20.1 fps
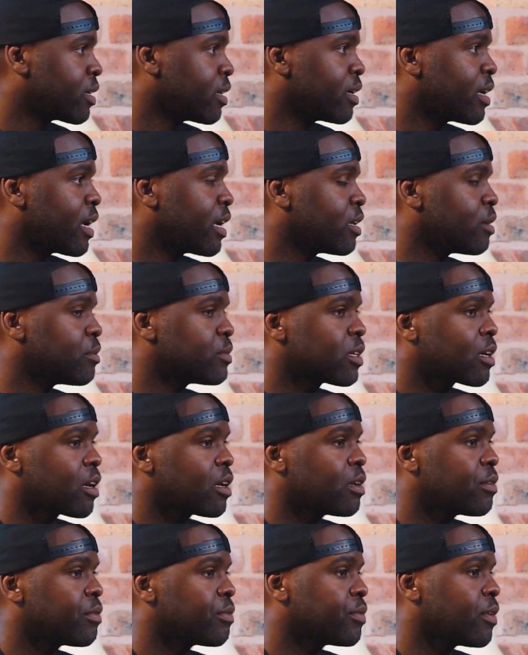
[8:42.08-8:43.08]
and getting them to kind
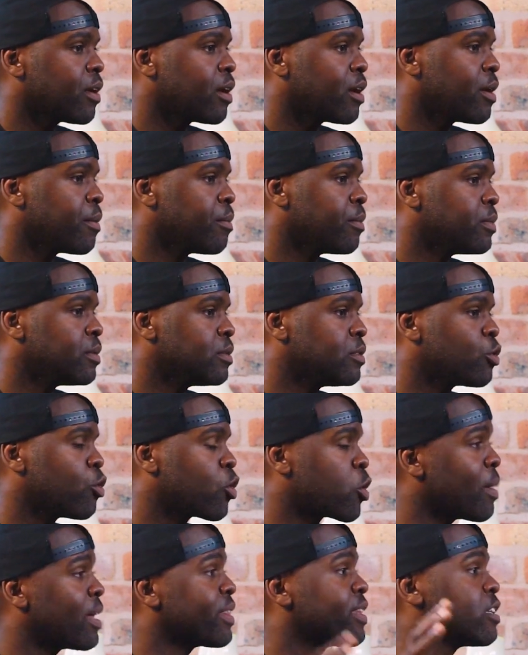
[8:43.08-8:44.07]
of talk
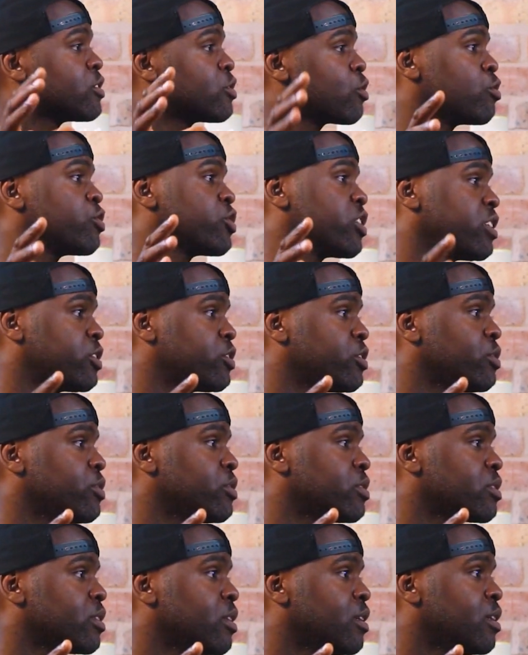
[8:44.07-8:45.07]
about their social
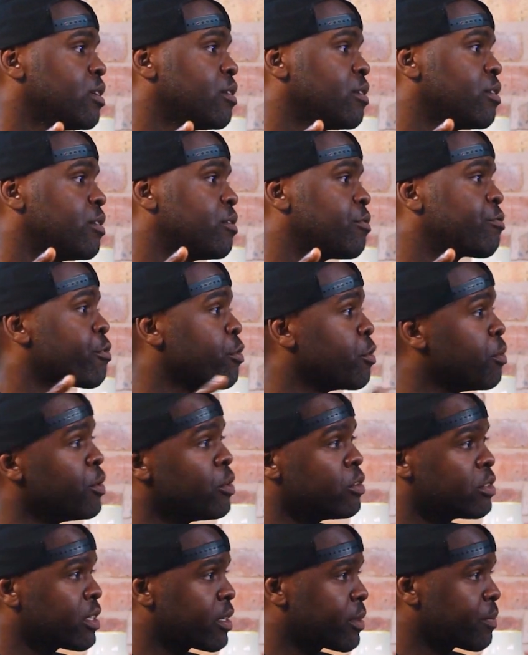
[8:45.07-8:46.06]
issues through
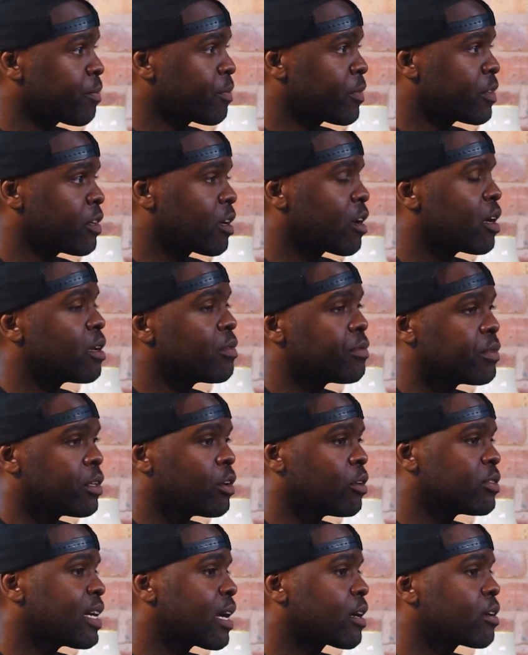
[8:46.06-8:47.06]
music to kind of, you
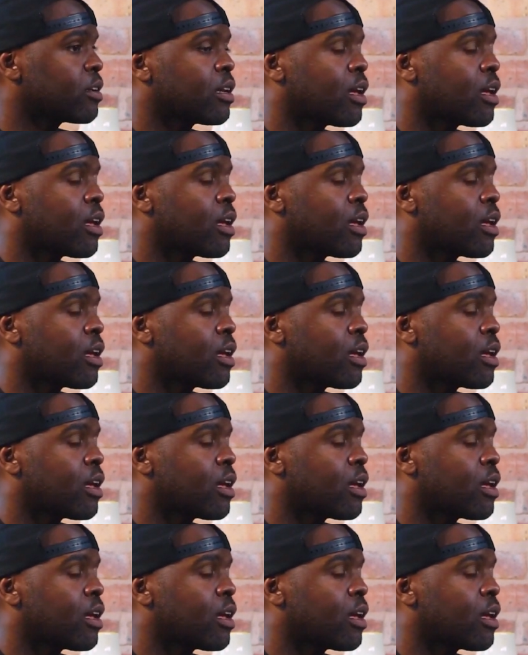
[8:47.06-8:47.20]
know, tackle a